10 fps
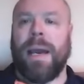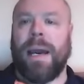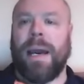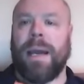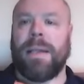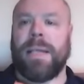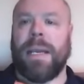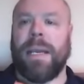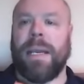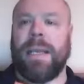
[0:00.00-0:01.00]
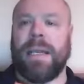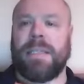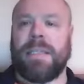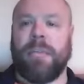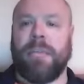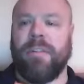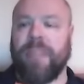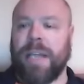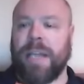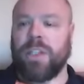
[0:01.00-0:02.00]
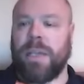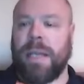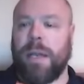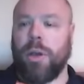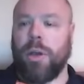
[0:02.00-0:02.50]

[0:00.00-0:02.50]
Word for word: and uh, you can see the reflection in that.